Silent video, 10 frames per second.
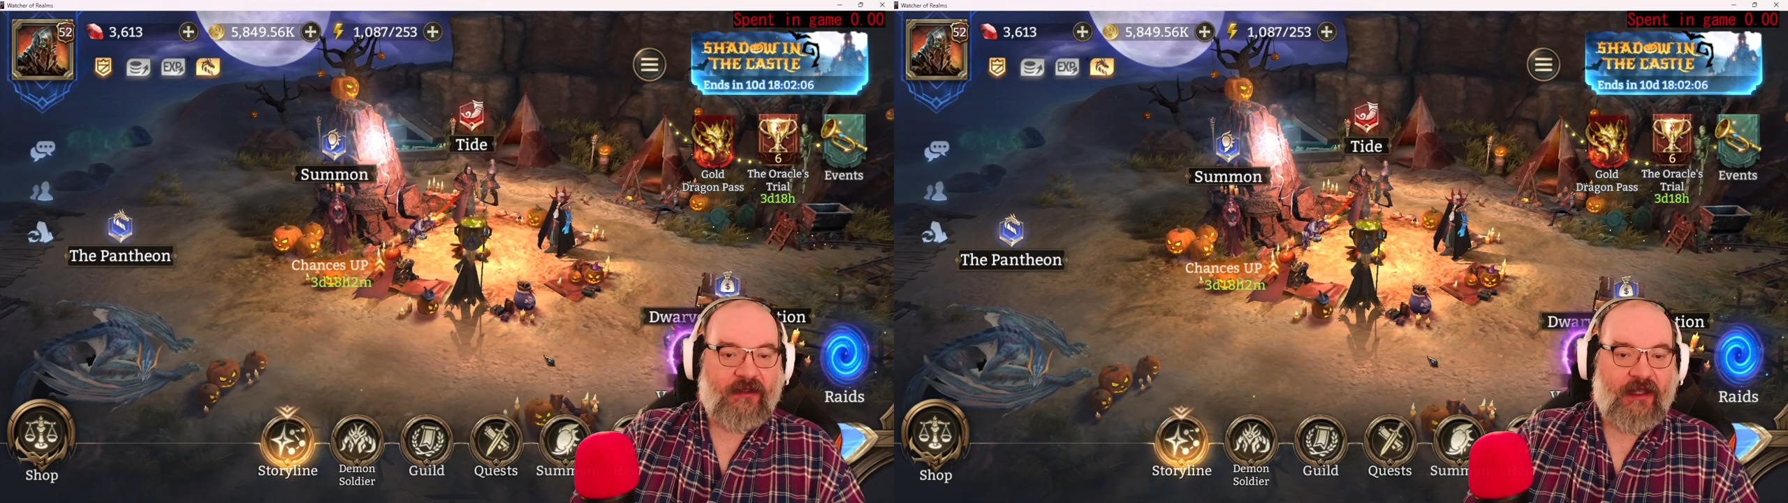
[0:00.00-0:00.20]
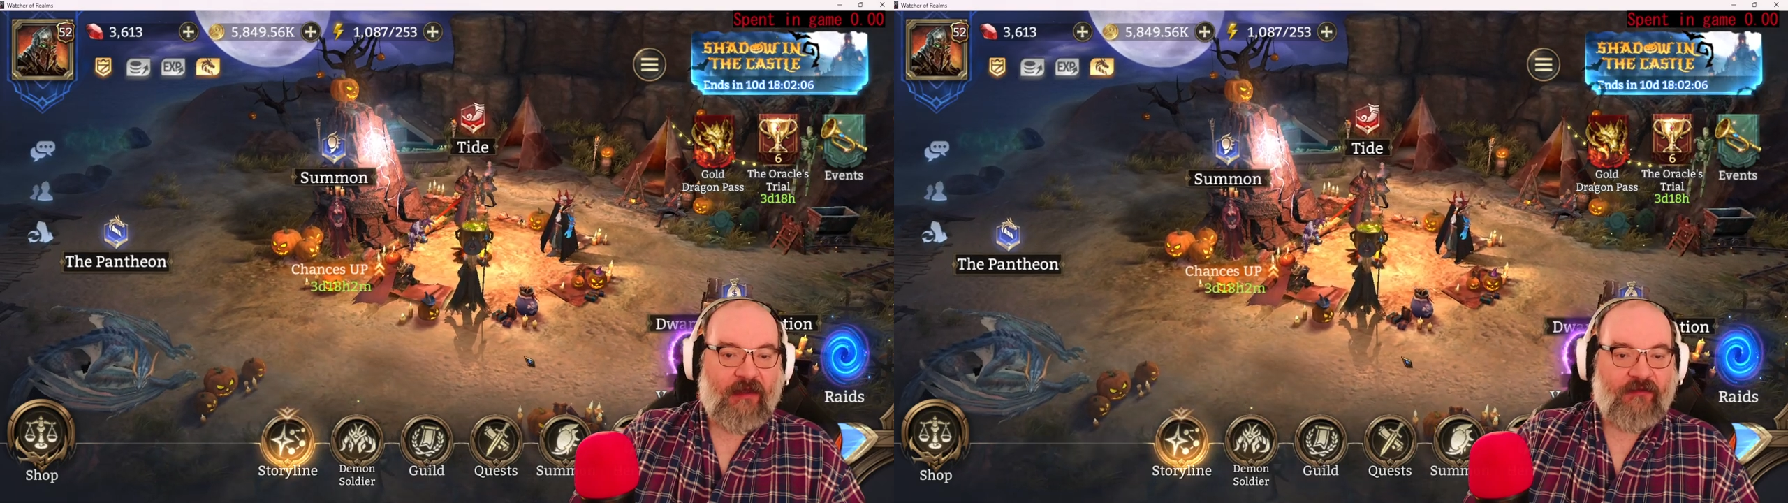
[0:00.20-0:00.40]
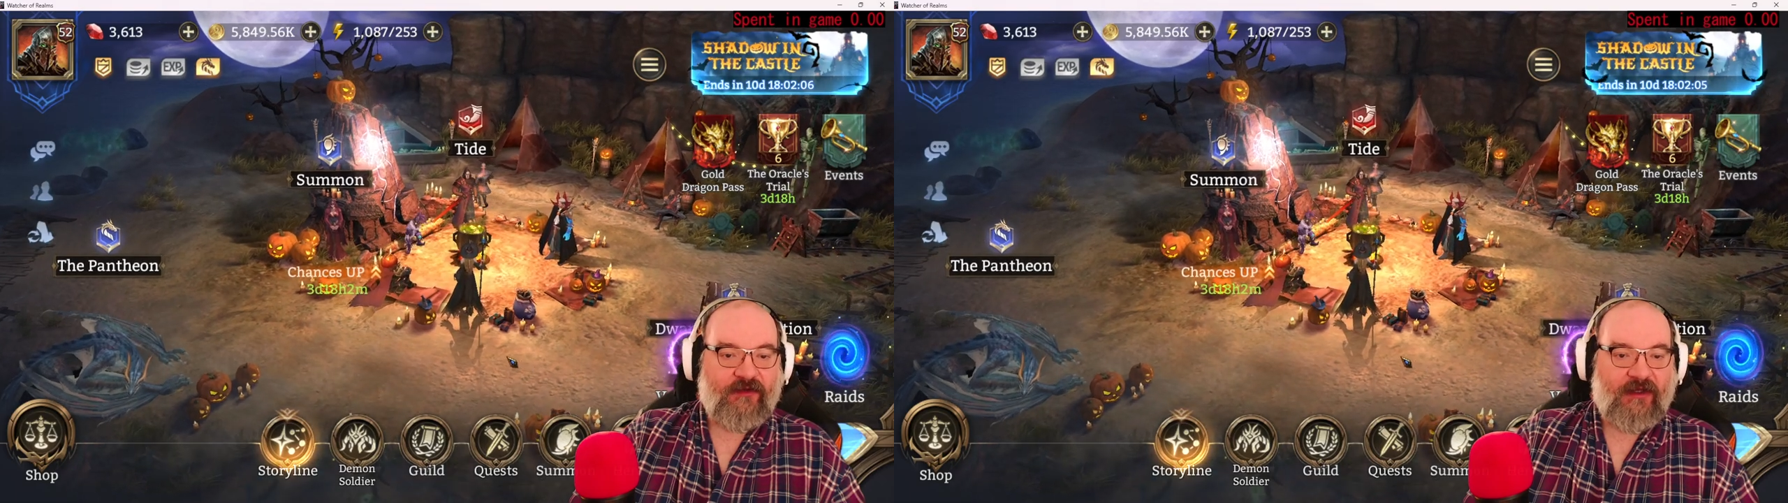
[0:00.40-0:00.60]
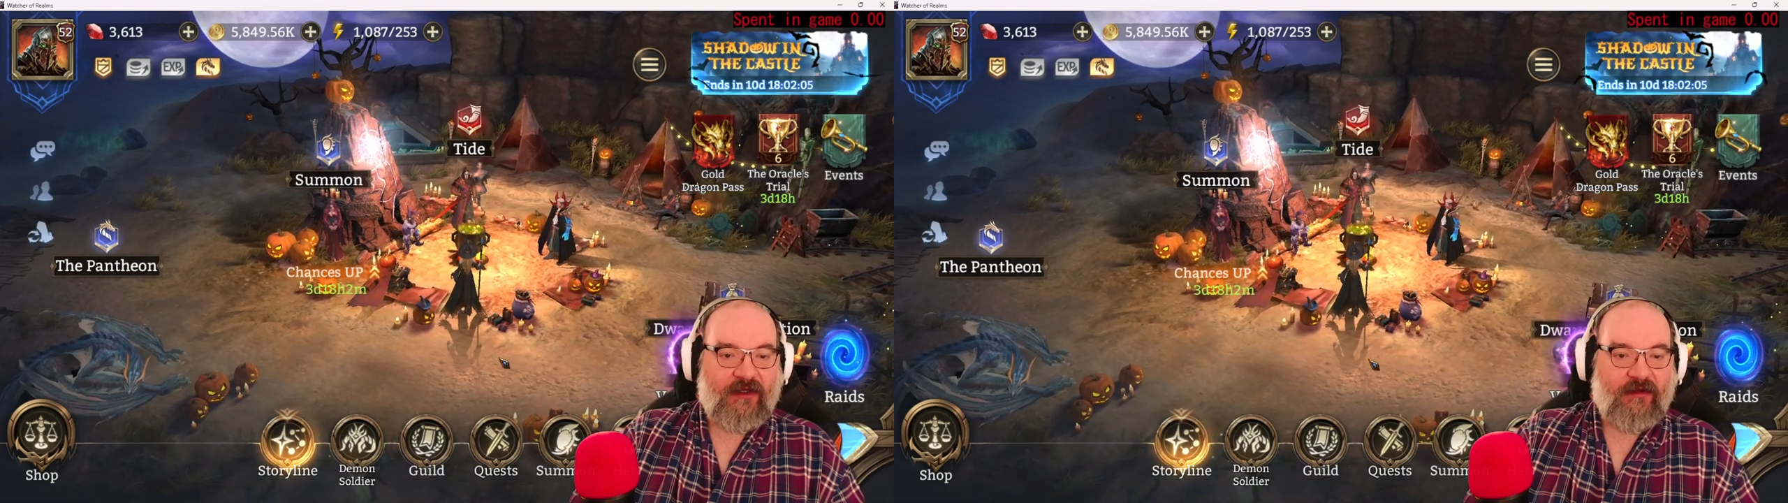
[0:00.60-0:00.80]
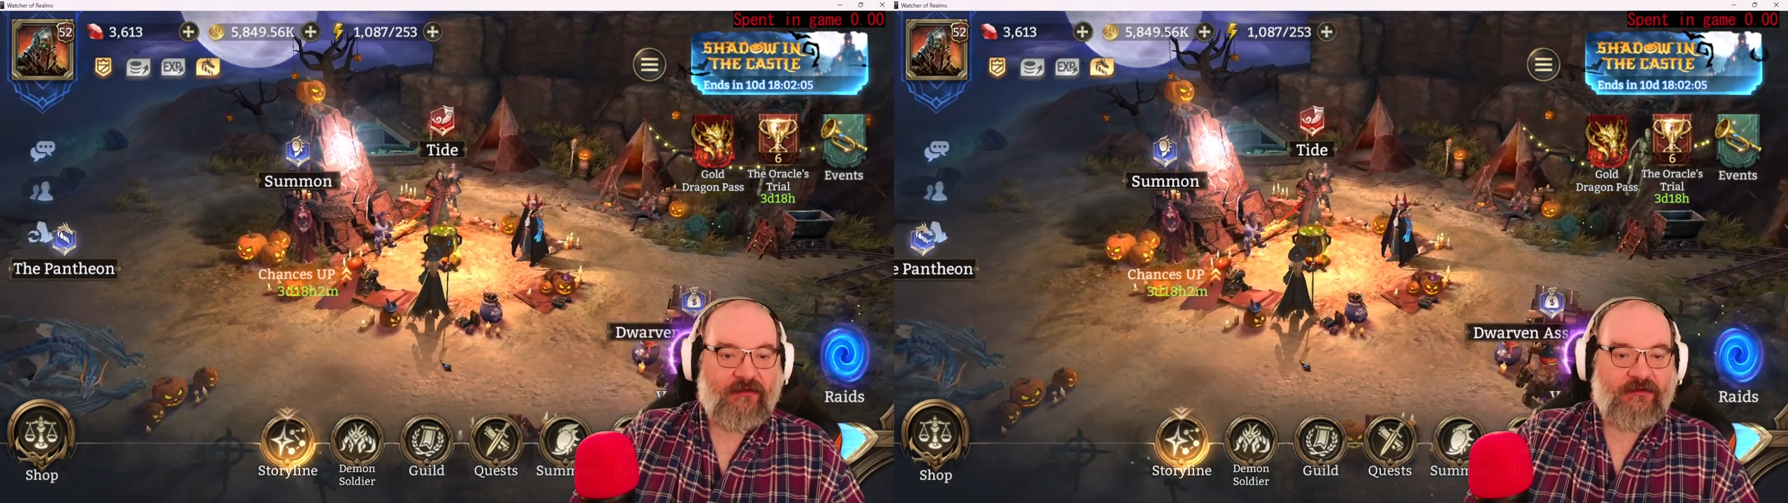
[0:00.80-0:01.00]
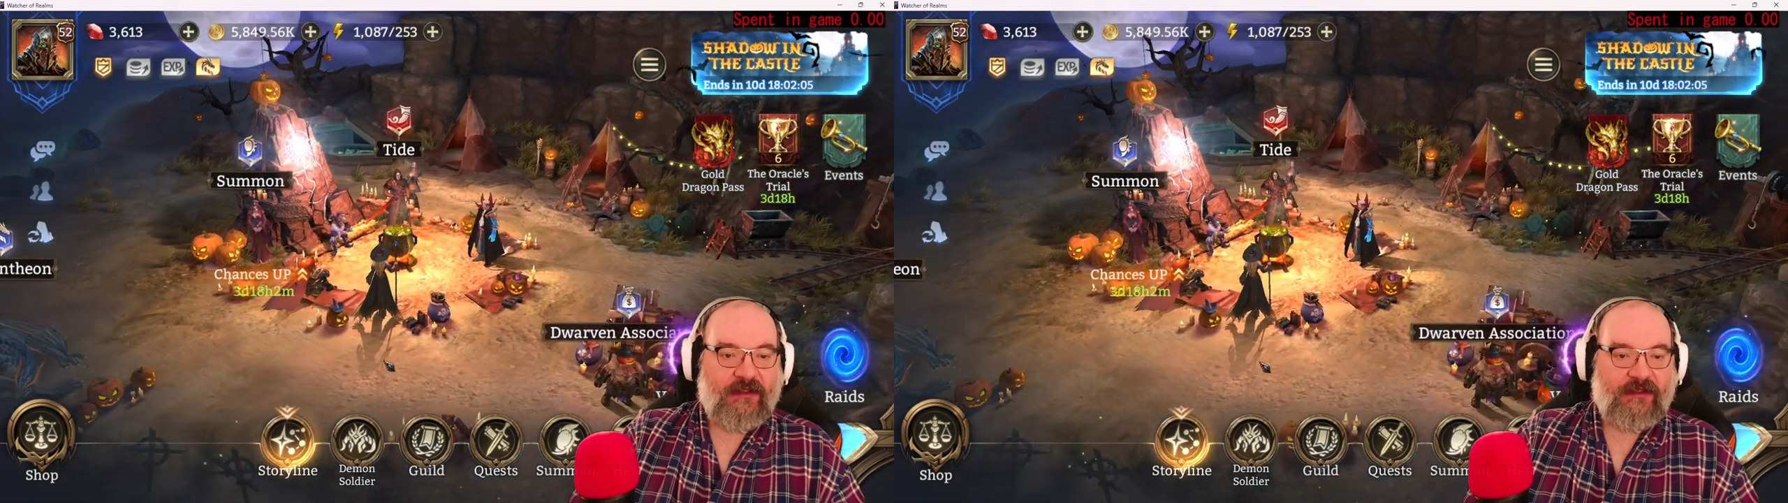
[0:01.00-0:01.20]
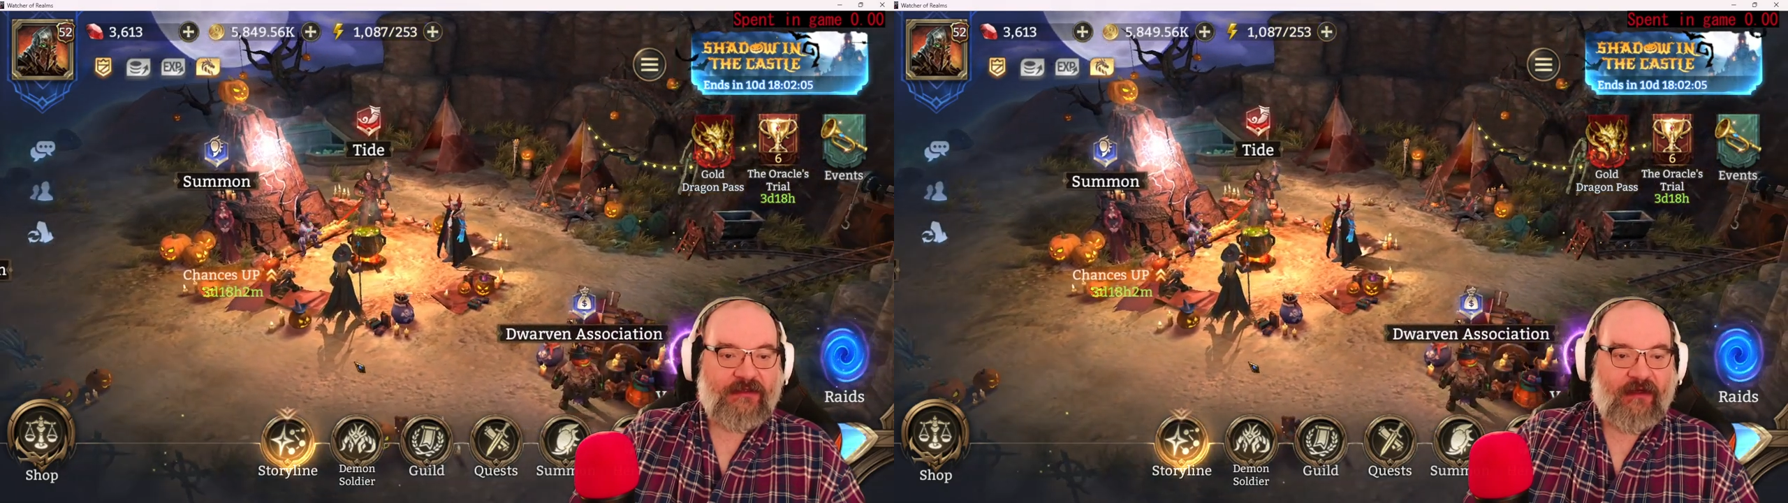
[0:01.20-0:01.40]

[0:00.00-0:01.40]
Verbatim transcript: campsite all decked